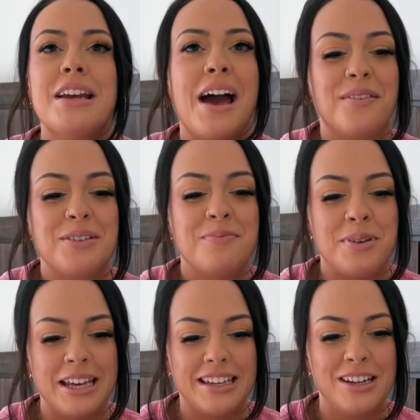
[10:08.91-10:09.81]
haven't
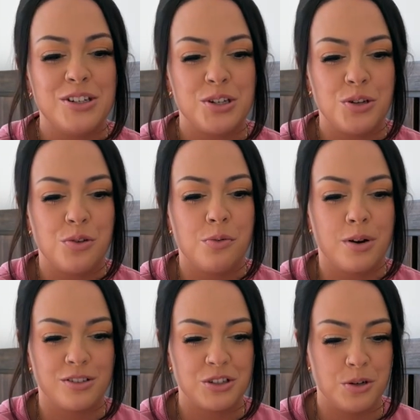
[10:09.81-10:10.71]
been to
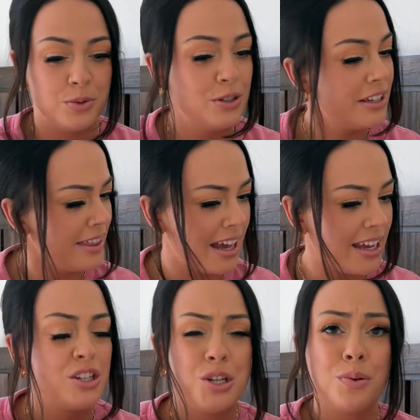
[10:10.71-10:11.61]
Barnes & Noble in
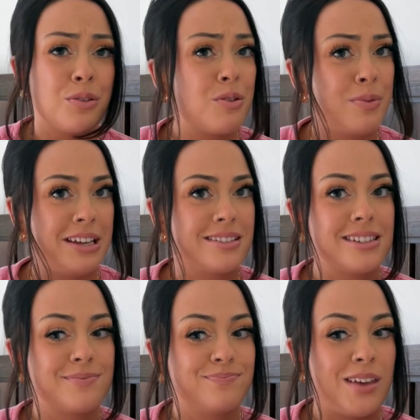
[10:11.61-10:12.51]
like two or three weeks.